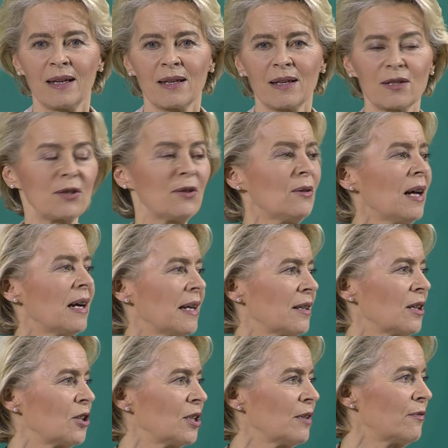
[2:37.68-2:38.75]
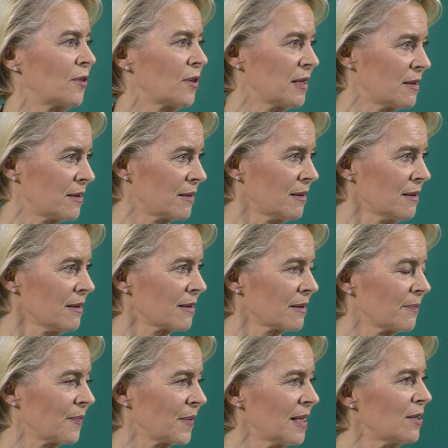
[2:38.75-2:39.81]
Solar energy, for instance,
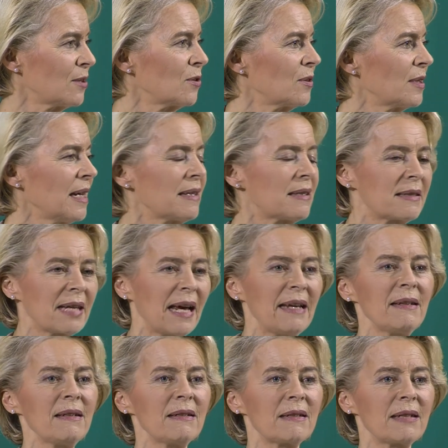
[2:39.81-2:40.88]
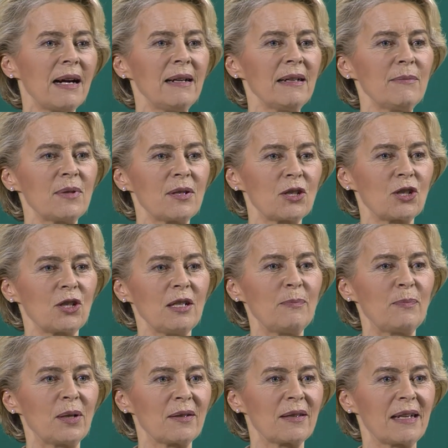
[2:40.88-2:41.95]
is today 10 times
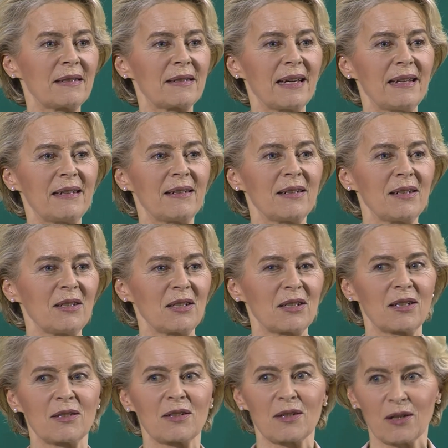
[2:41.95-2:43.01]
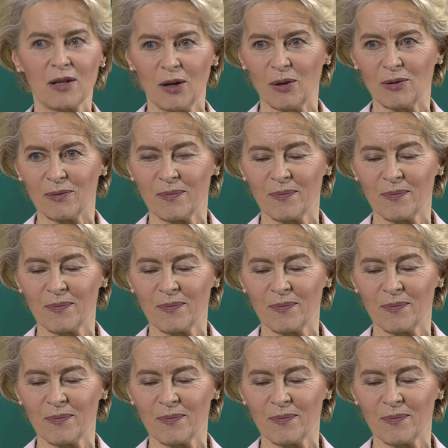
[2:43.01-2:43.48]
cheaper than 10 years ago.